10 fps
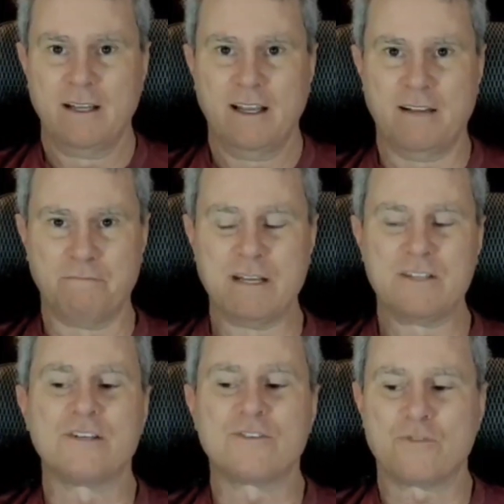it
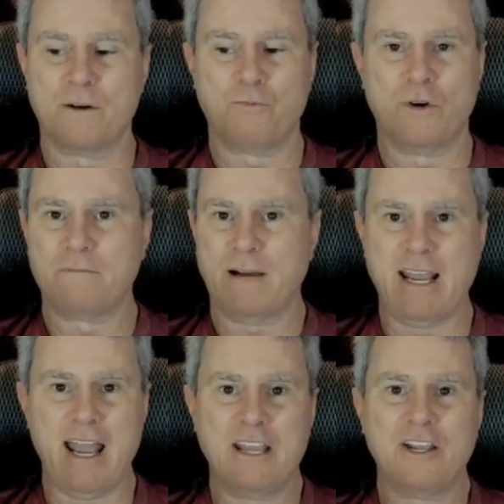means that Trump won by
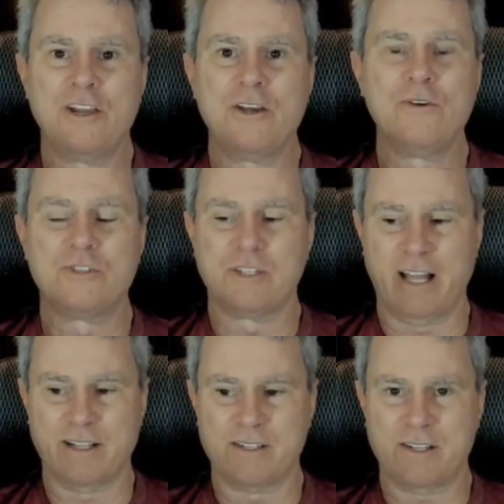a huge
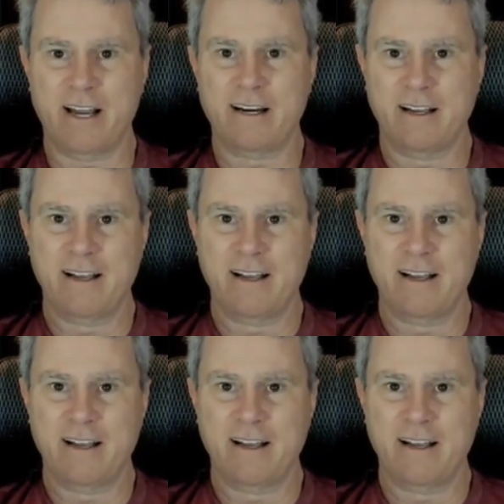landslide.